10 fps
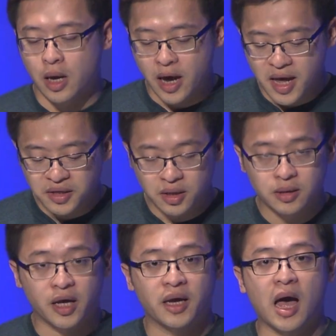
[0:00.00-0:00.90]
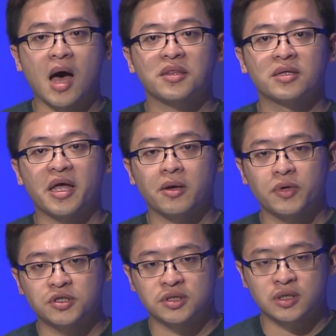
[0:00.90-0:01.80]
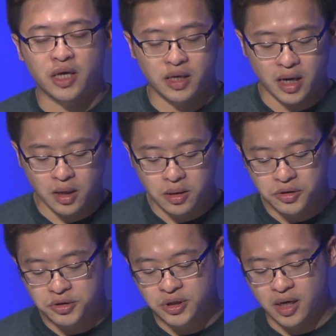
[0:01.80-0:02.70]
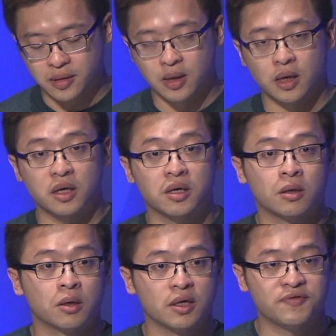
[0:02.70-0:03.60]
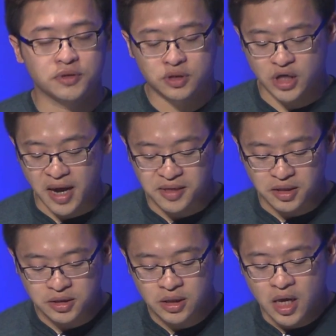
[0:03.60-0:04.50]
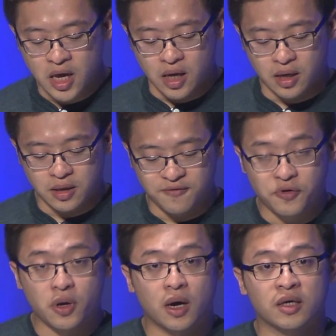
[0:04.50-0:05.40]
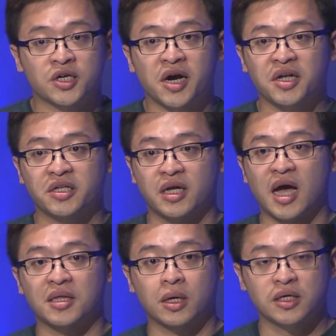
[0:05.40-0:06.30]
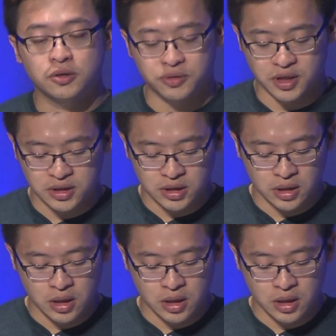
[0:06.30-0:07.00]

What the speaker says: adding like other languages like English and or even Chinese if you are targeting other countries.